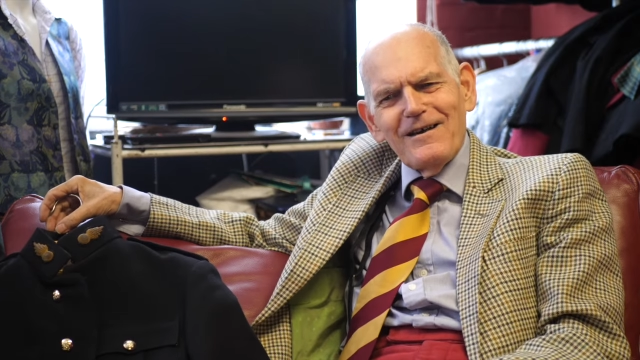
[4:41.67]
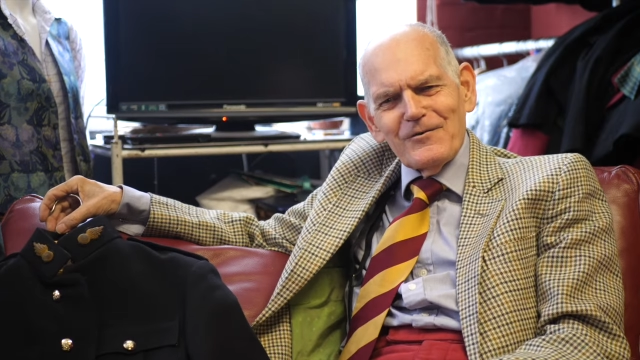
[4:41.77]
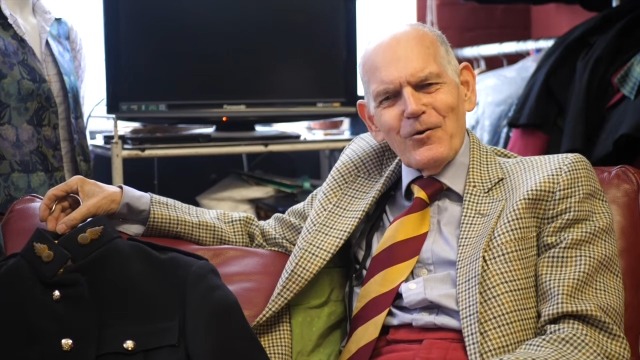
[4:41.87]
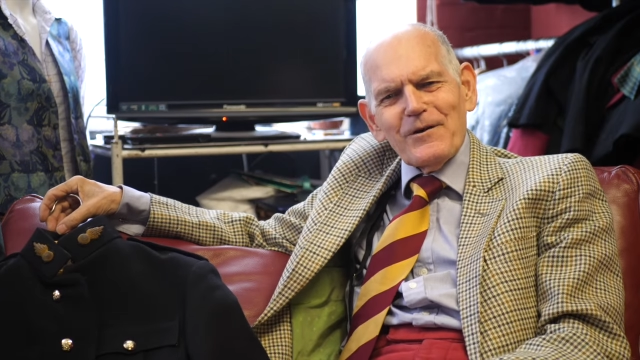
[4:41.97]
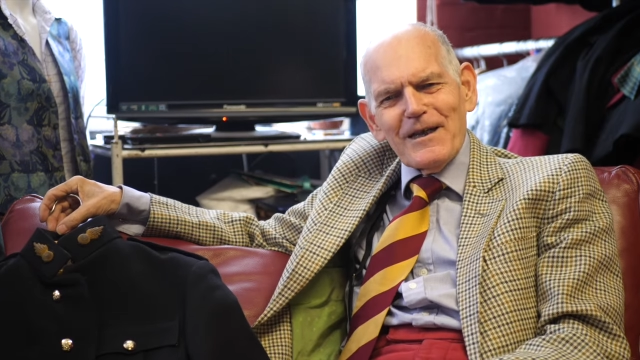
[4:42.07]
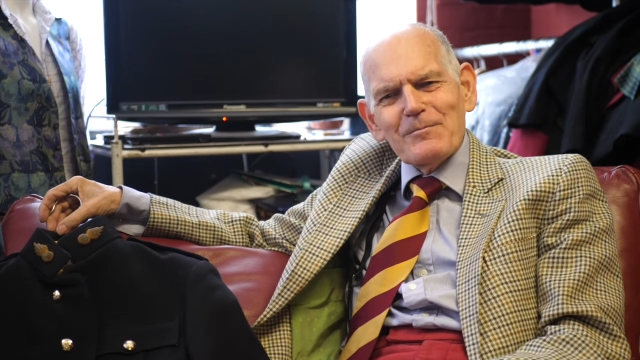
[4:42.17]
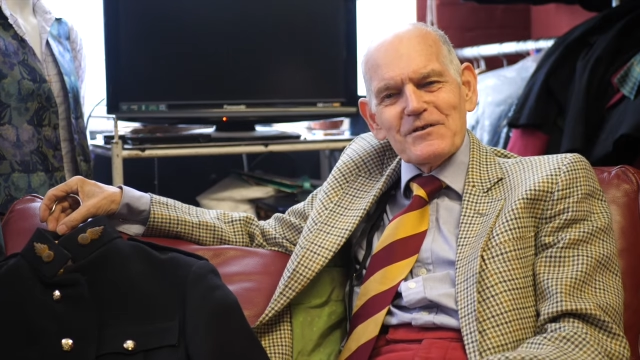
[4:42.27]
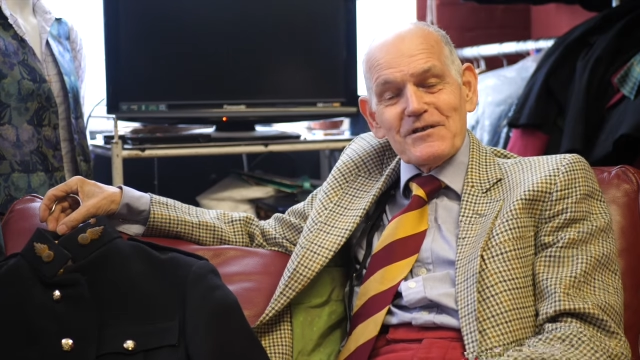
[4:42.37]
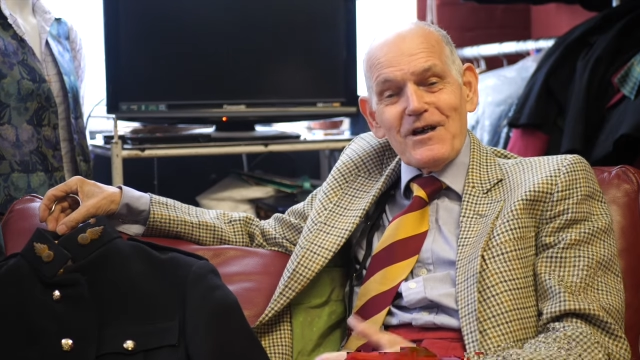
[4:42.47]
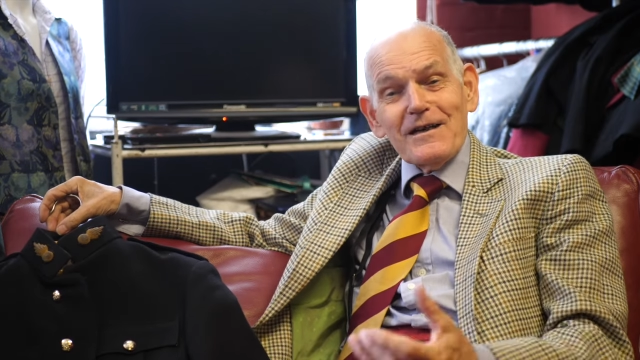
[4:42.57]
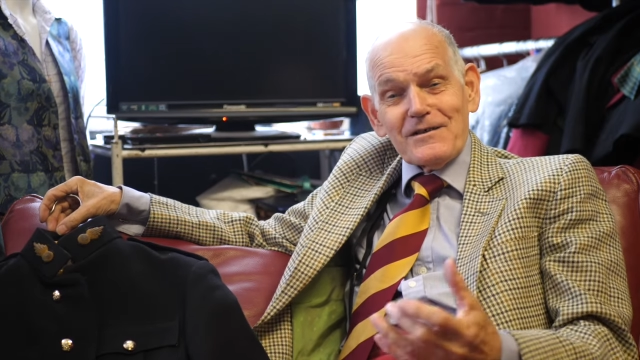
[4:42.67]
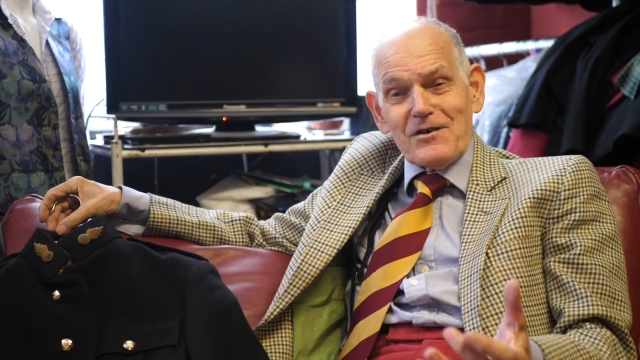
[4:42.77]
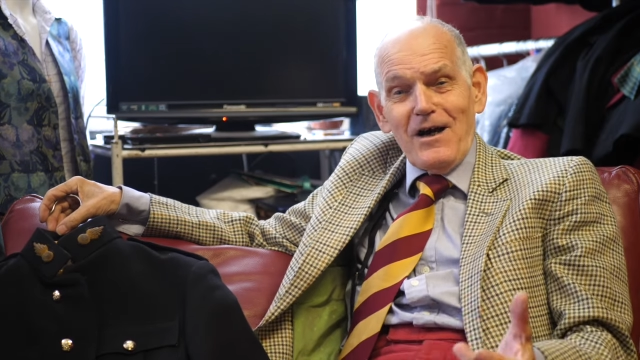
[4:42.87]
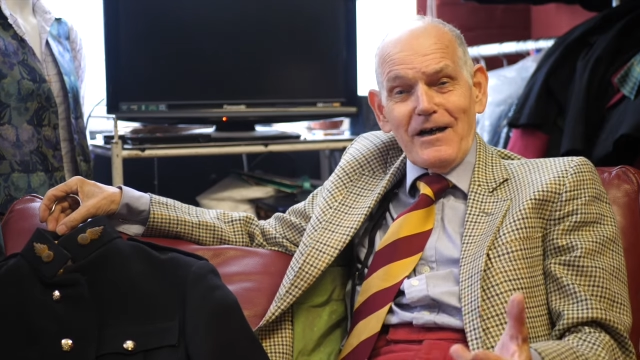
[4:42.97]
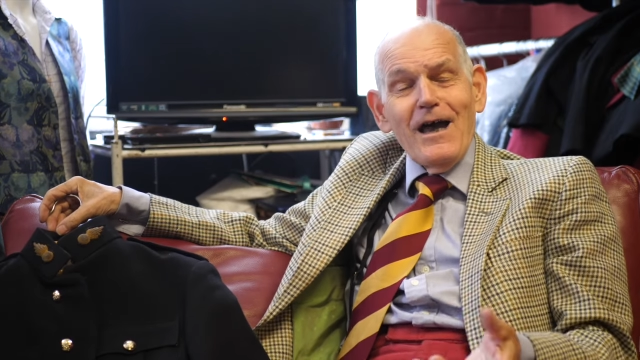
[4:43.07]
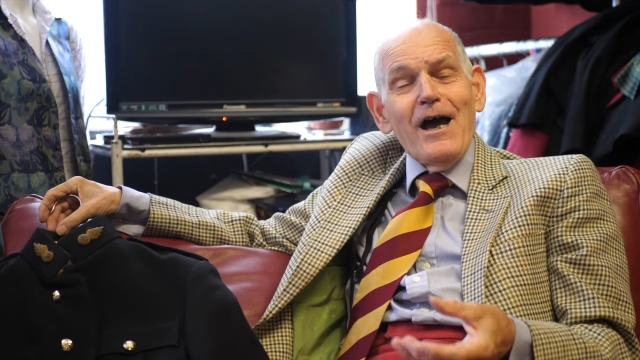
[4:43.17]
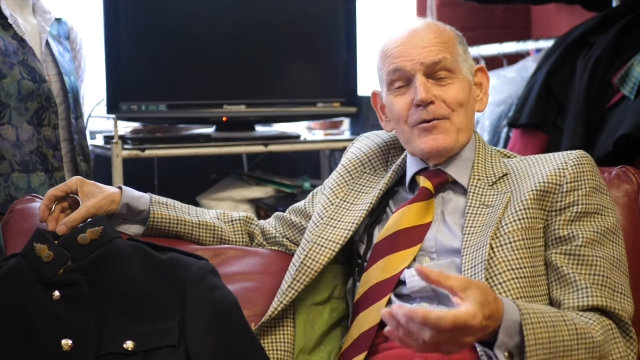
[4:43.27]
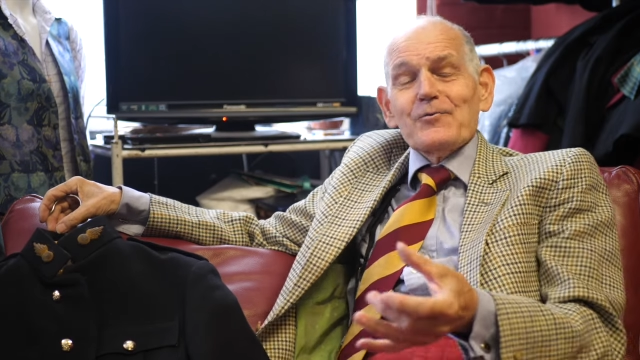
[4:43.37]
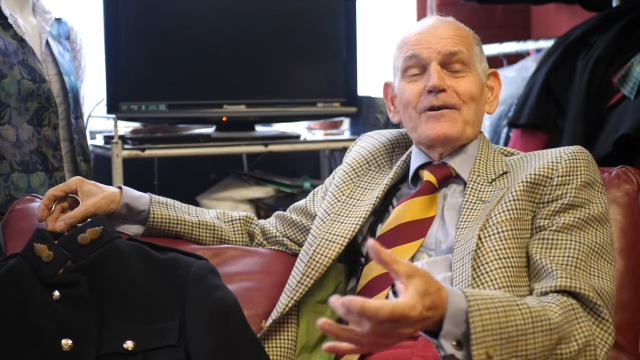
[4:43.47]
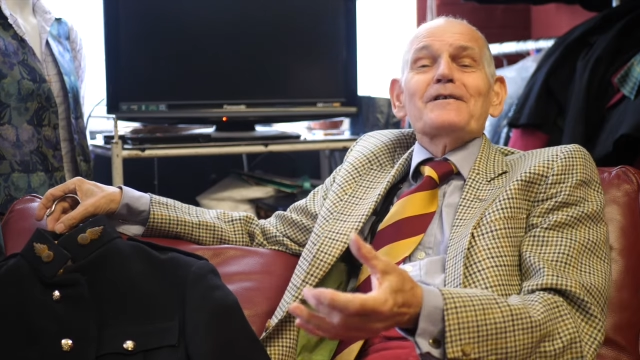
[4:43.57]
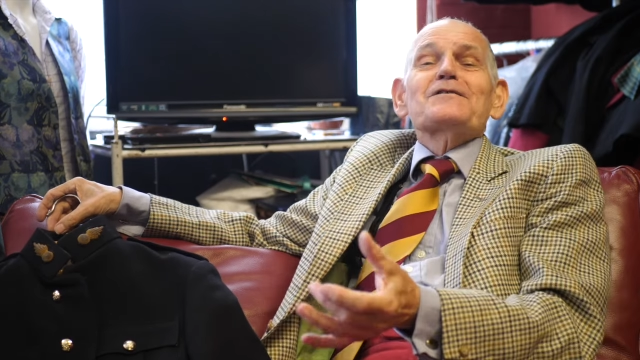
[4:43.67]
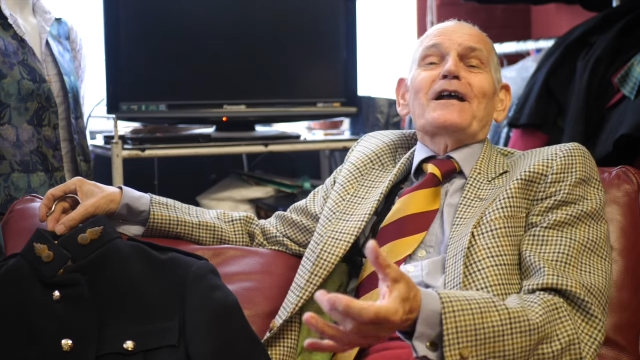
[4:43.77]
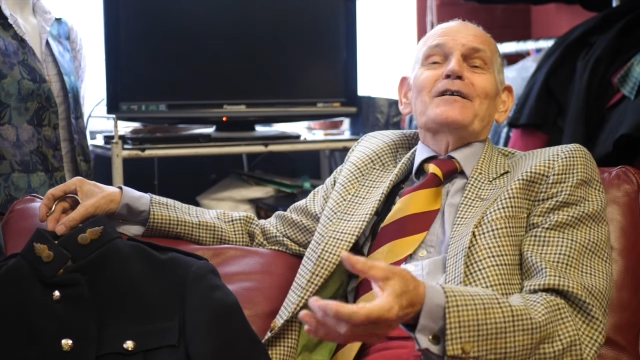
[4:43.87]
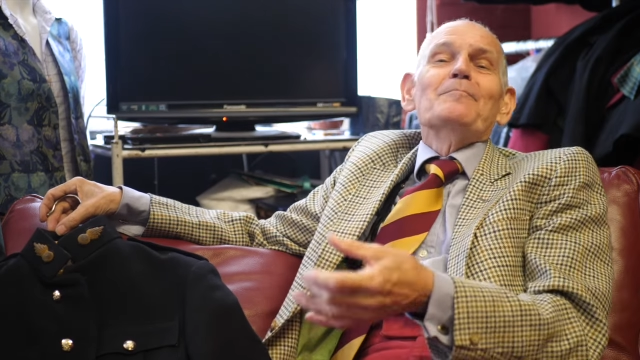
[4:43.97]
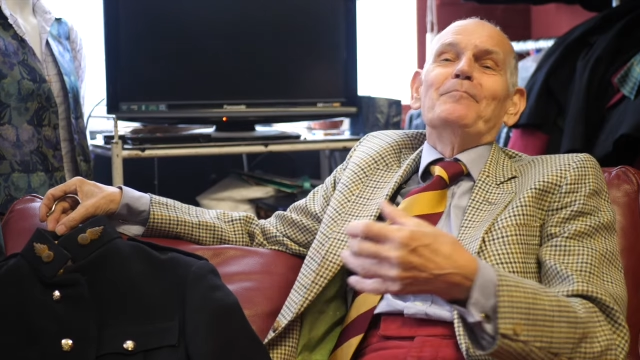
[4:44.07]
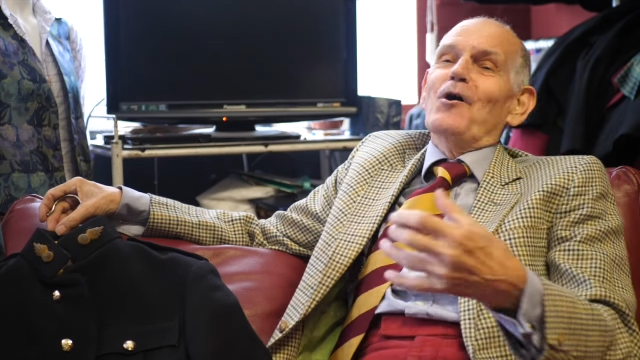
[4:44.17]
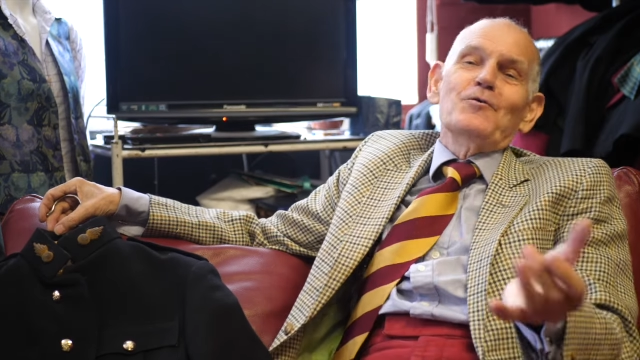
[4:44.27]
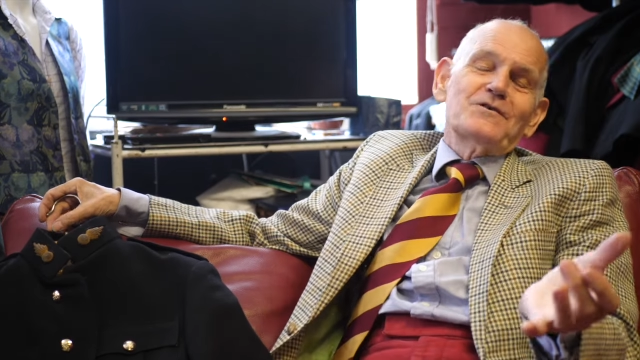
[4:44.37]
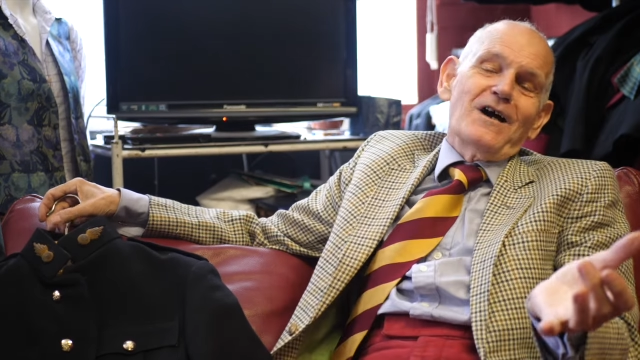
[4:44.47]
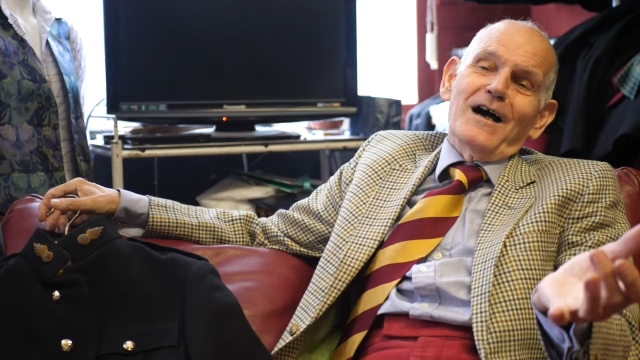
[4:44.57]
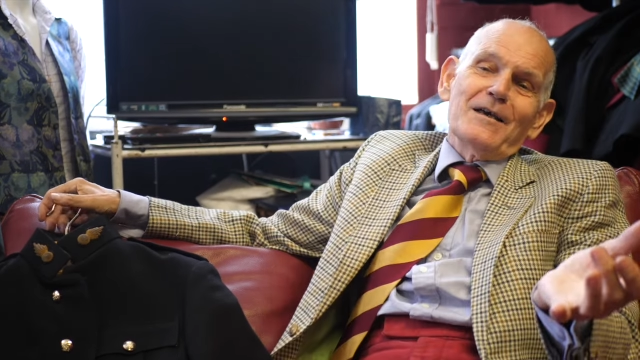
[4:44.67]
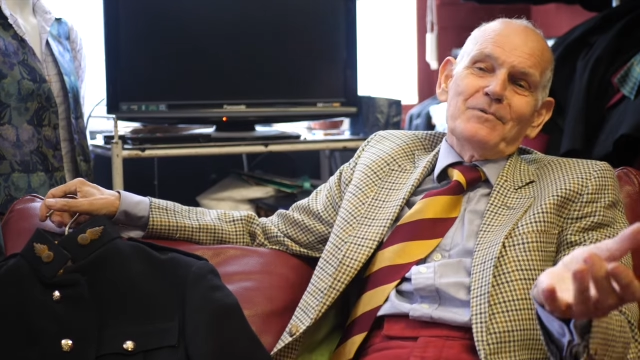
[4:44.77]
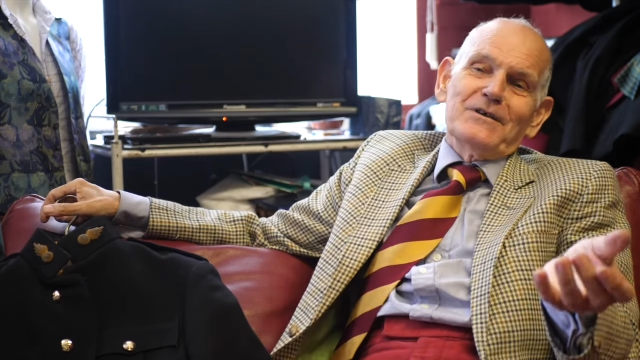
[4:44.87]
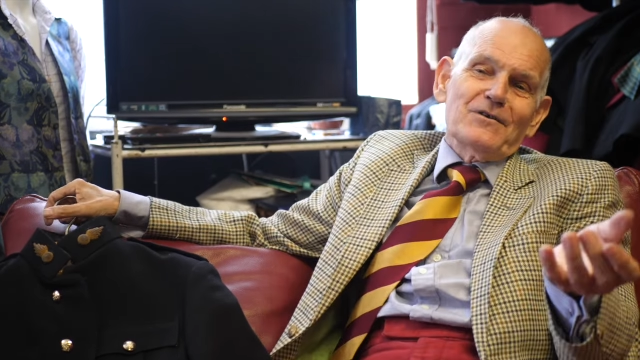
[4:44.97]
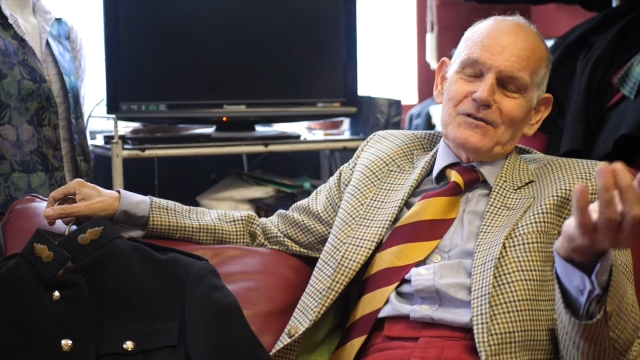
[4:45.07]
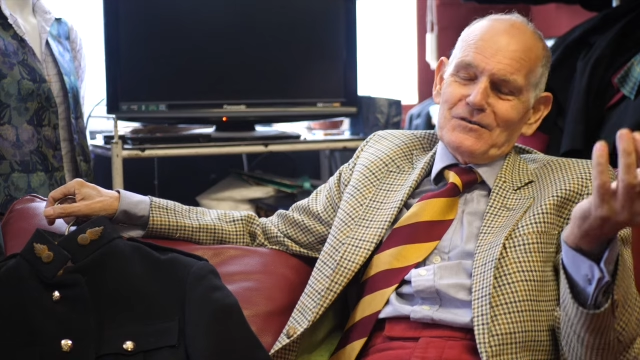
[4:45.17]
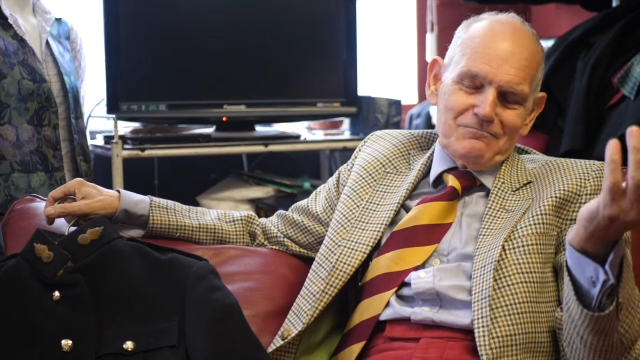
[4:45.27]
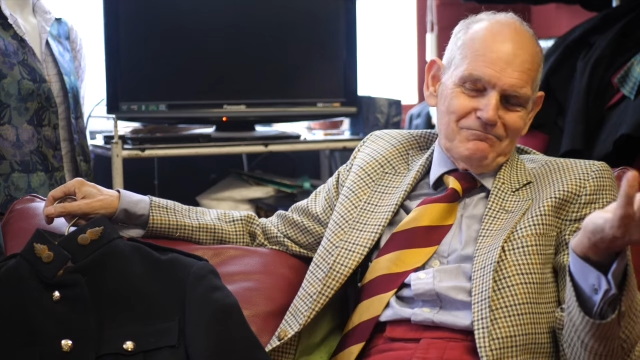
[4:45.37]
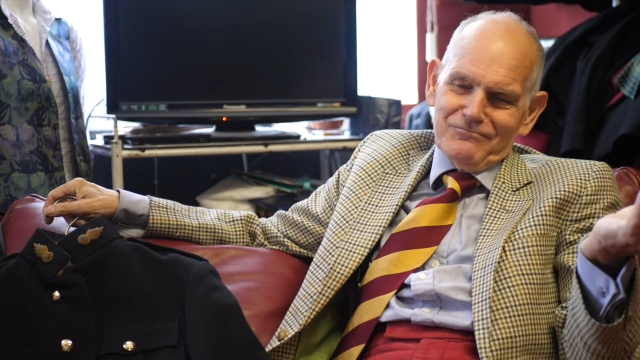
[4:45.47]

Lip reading: not able to tie a tie. You can understand a bow tie because